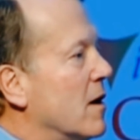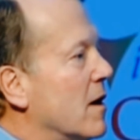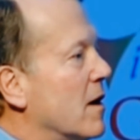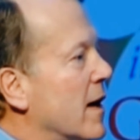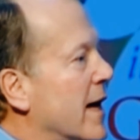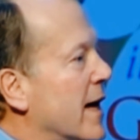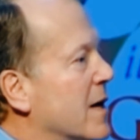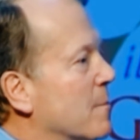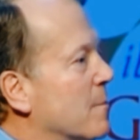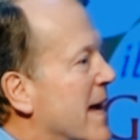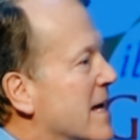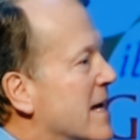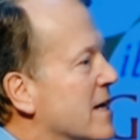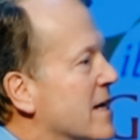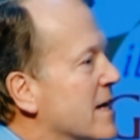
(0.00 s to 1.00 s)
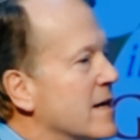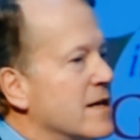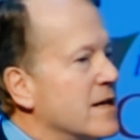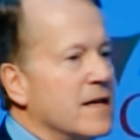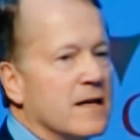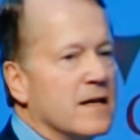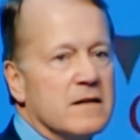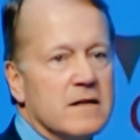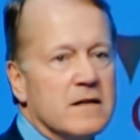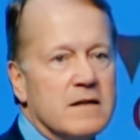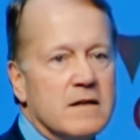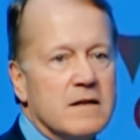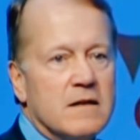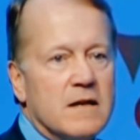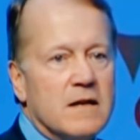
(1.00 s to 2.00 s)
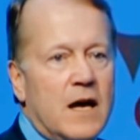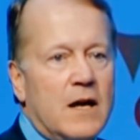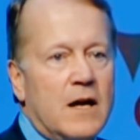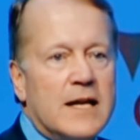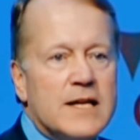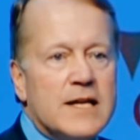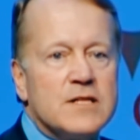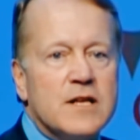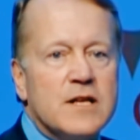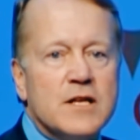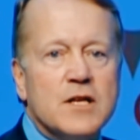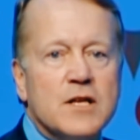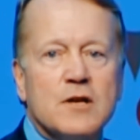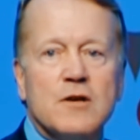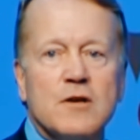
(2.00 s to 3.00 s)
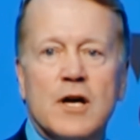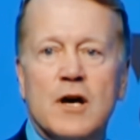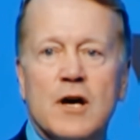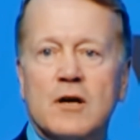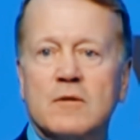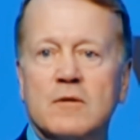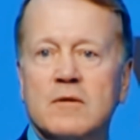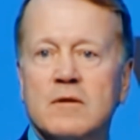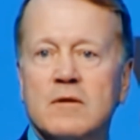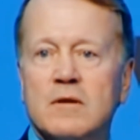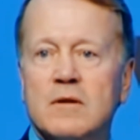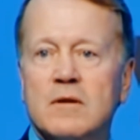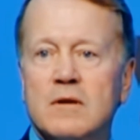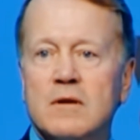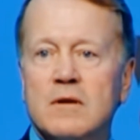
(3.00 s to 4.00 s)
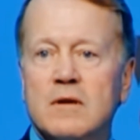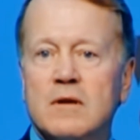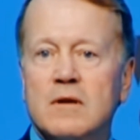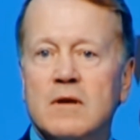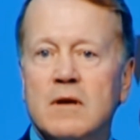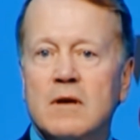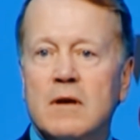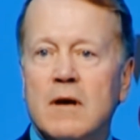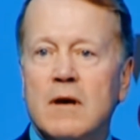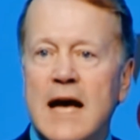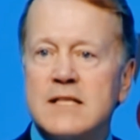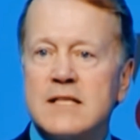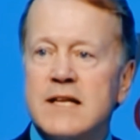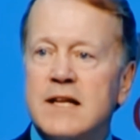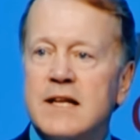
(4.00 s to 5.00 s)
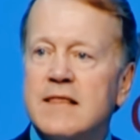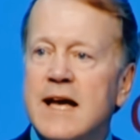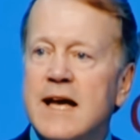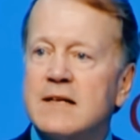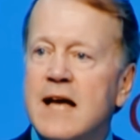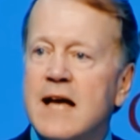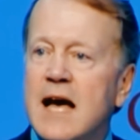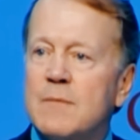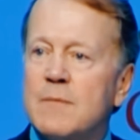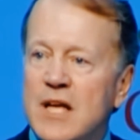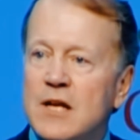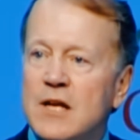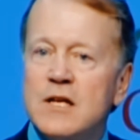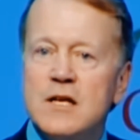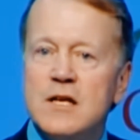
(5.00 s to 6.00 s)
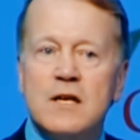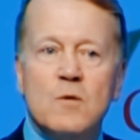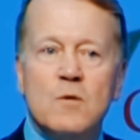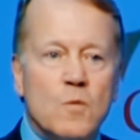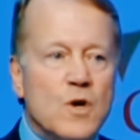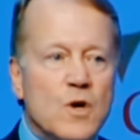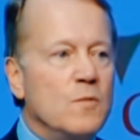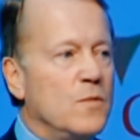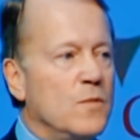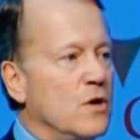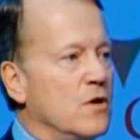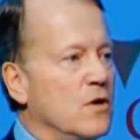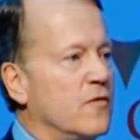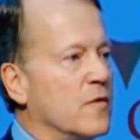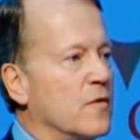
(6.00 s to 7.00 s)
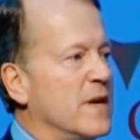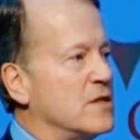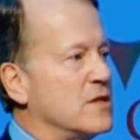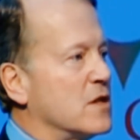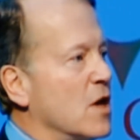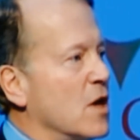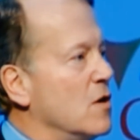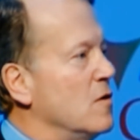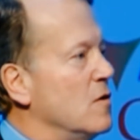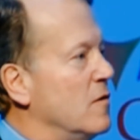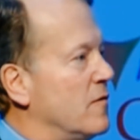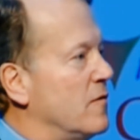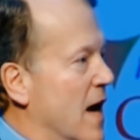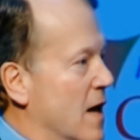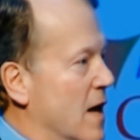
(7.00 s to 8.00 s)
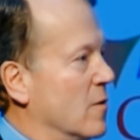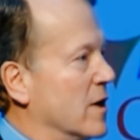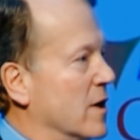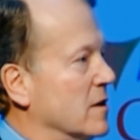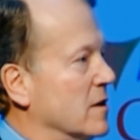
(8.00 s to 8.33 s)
in Make in India less than a year ago, I said at that time, India will move from a slow follower